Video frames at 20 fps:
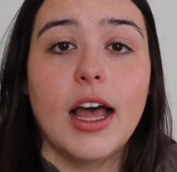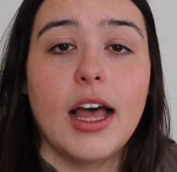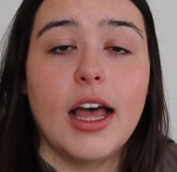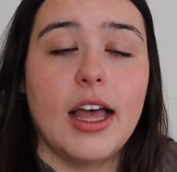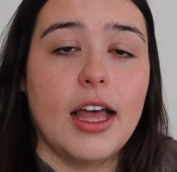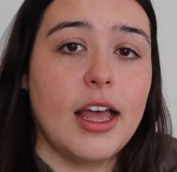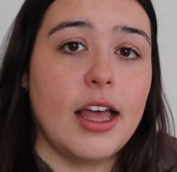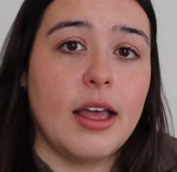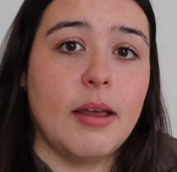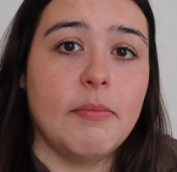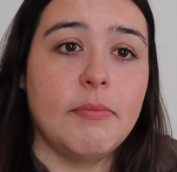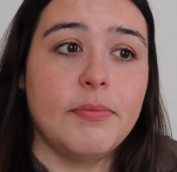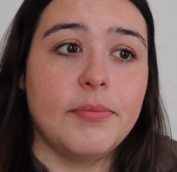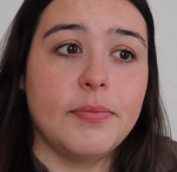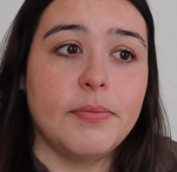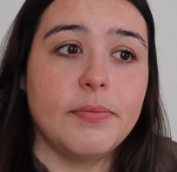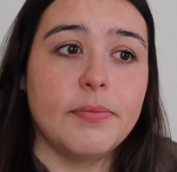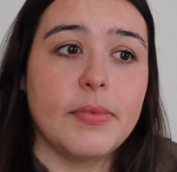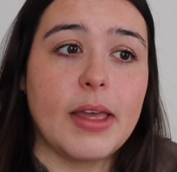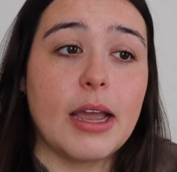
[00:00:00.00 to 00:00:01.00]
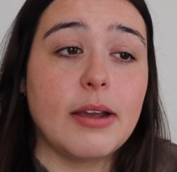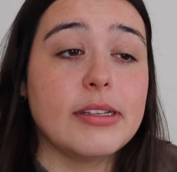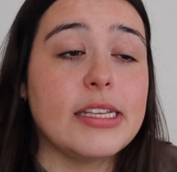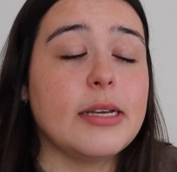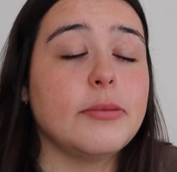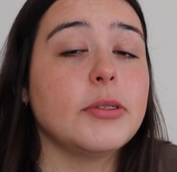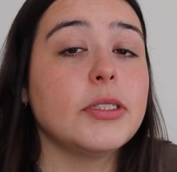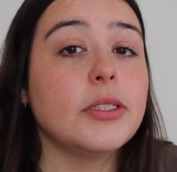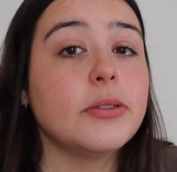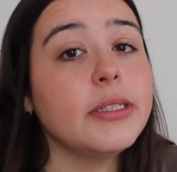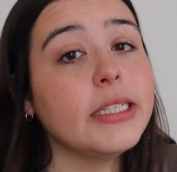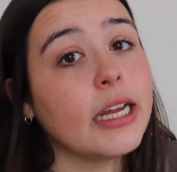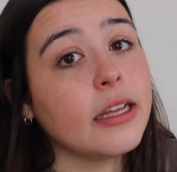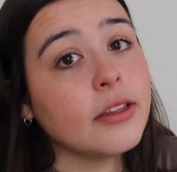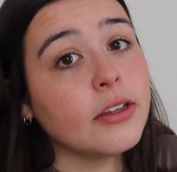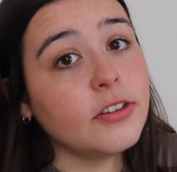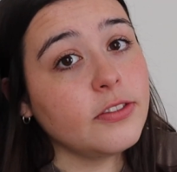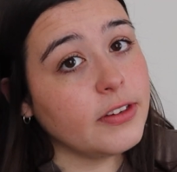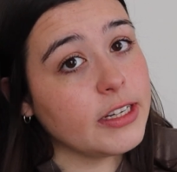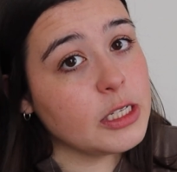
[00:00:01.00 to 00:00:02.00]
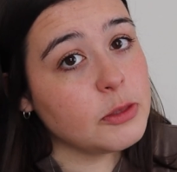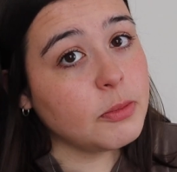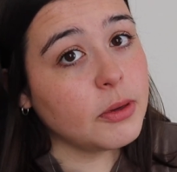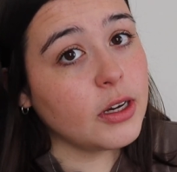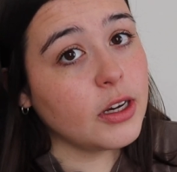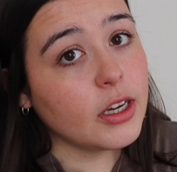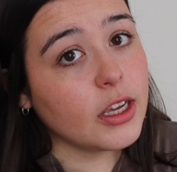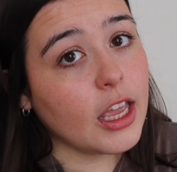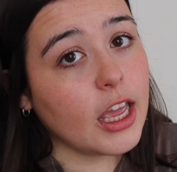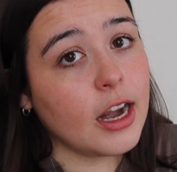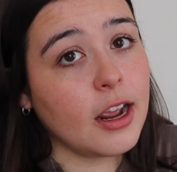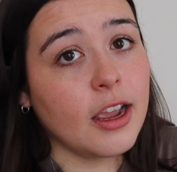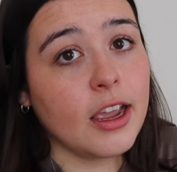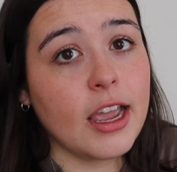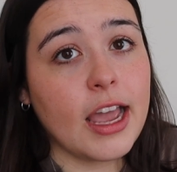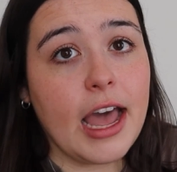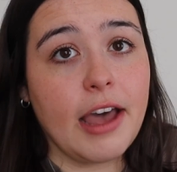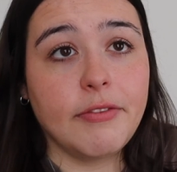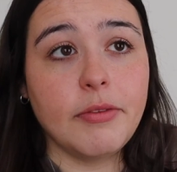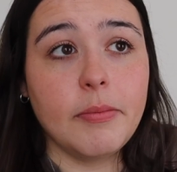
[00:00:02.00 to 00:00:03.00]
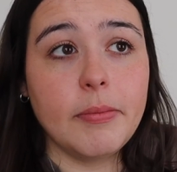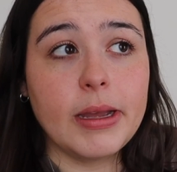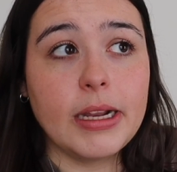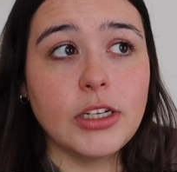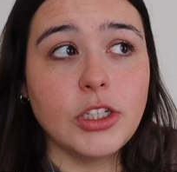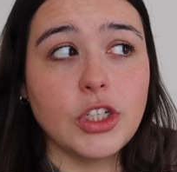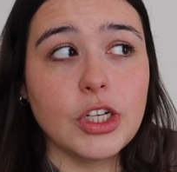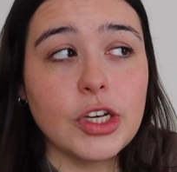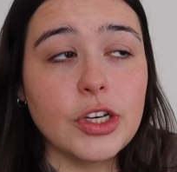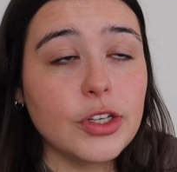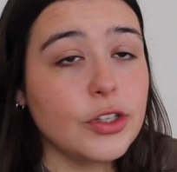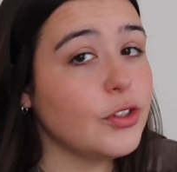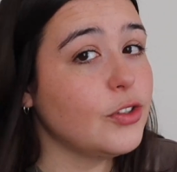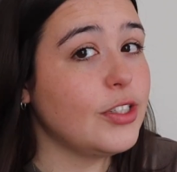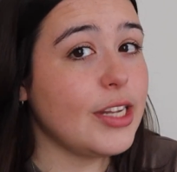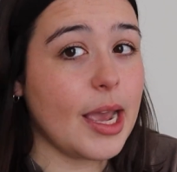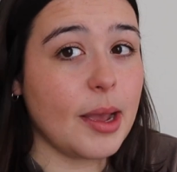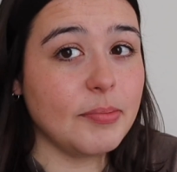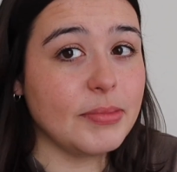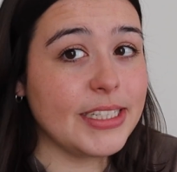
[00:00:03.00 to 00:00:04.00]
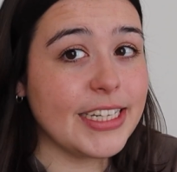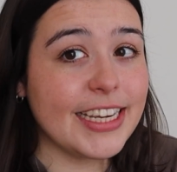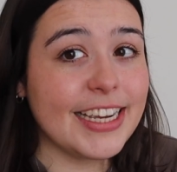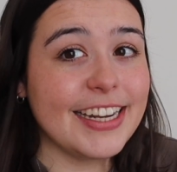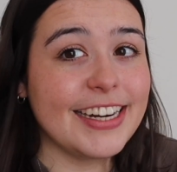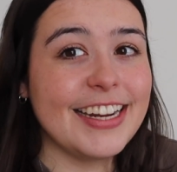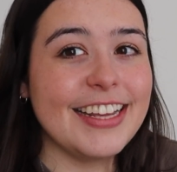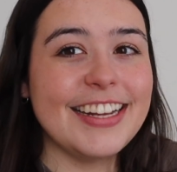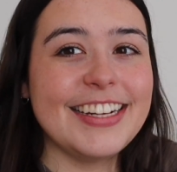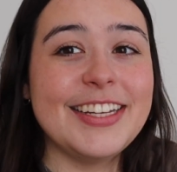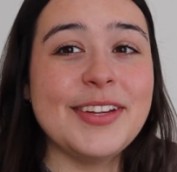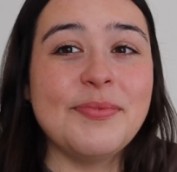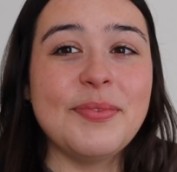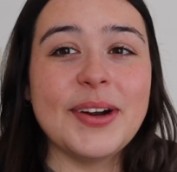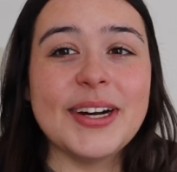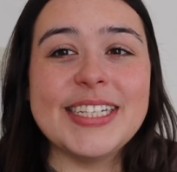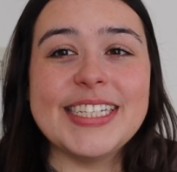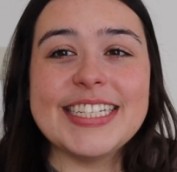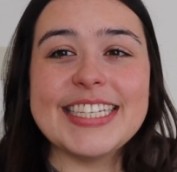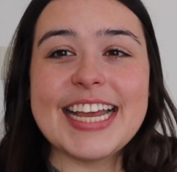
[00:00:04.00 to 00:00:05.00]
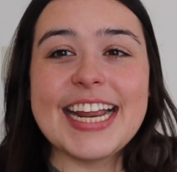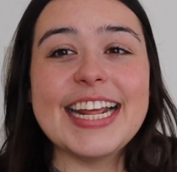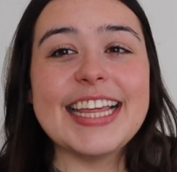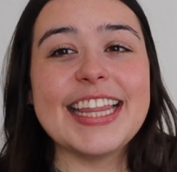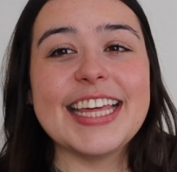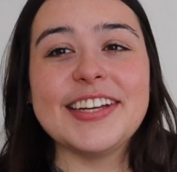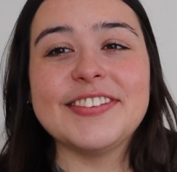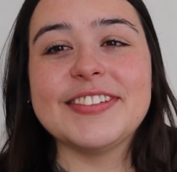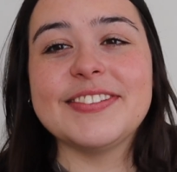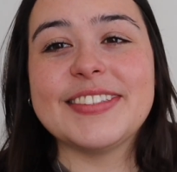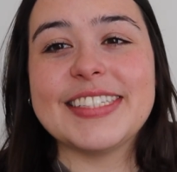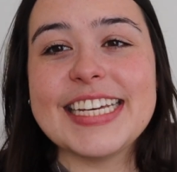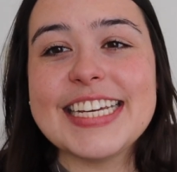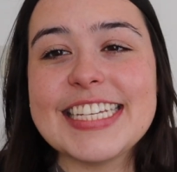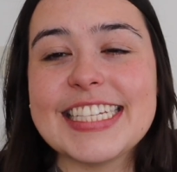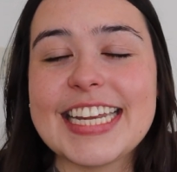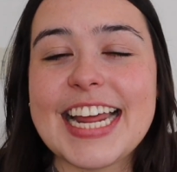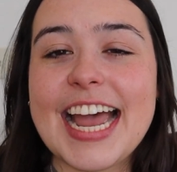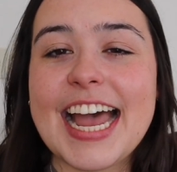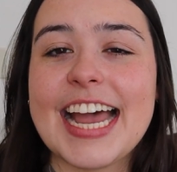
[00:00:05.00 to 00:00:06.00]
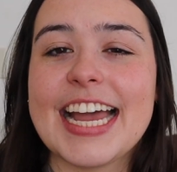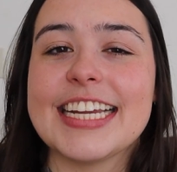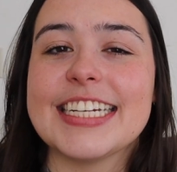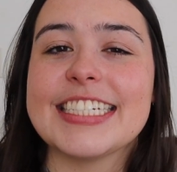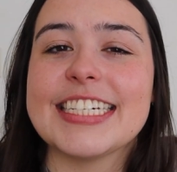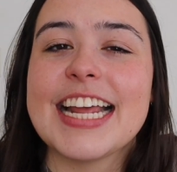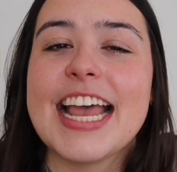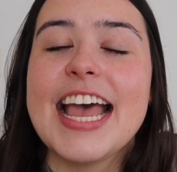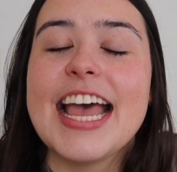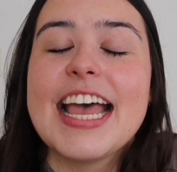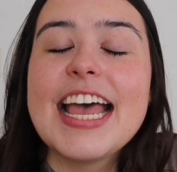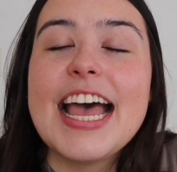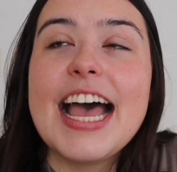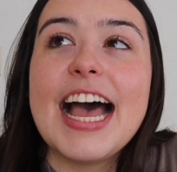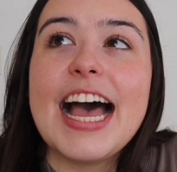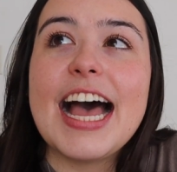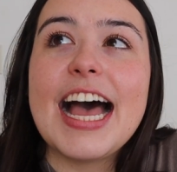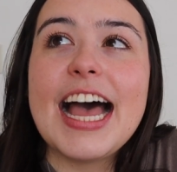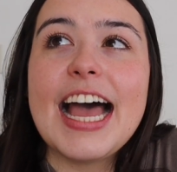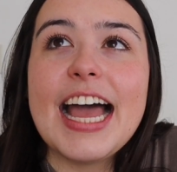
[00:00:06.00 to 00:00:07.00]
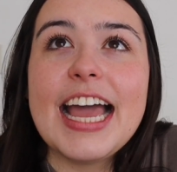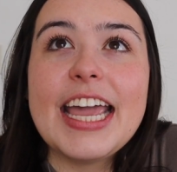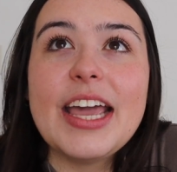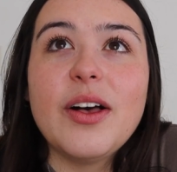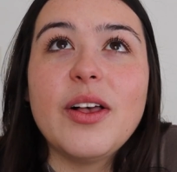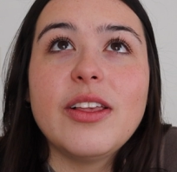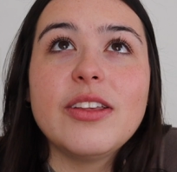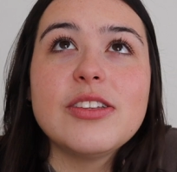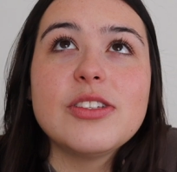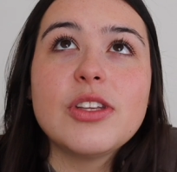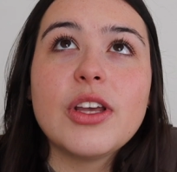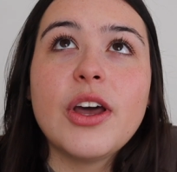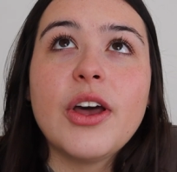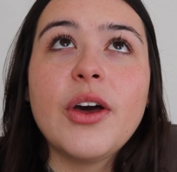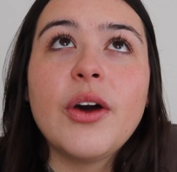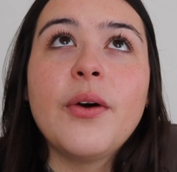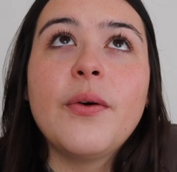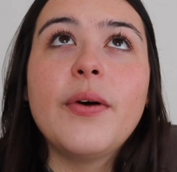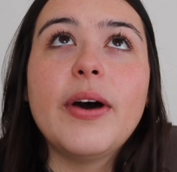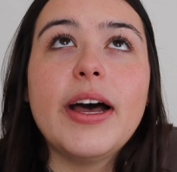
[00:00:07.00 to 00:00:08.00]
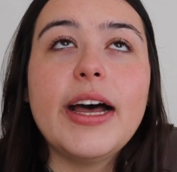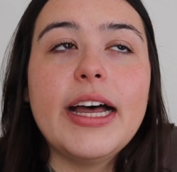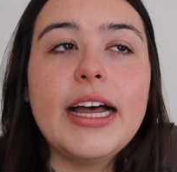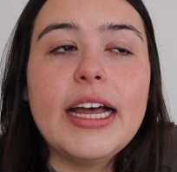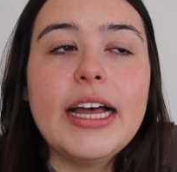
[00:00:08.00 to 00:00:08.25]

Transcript: I was able to re-download Facebook, and I haven't been too tempted to purchase anything from D-Stash. I also,